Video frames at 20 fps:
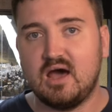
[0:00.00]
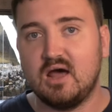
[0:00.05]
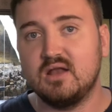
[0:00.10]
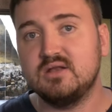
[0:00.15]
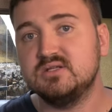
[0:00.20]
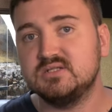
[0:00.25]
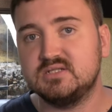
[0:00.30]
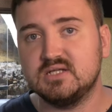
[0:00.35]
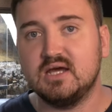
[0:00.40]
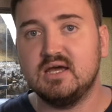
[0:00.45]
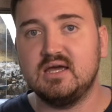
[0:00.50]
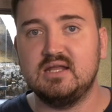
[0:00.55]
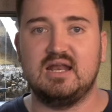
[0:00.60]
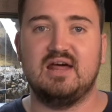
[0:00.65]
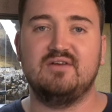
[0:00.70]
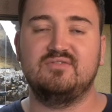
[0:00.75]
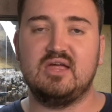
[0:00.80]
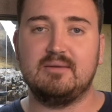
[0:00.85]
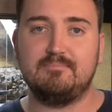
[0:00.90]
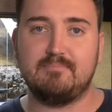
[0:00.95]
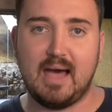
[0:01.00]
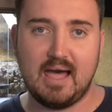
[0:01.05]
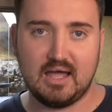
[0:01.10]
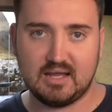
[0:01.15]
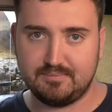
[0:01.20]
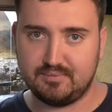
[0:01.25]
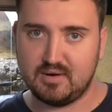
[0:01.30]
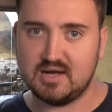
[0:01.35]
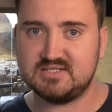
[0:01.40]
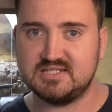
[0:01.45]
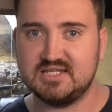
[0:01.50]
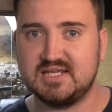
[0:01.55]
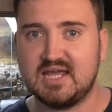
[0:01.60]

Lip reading: under and have their back pressed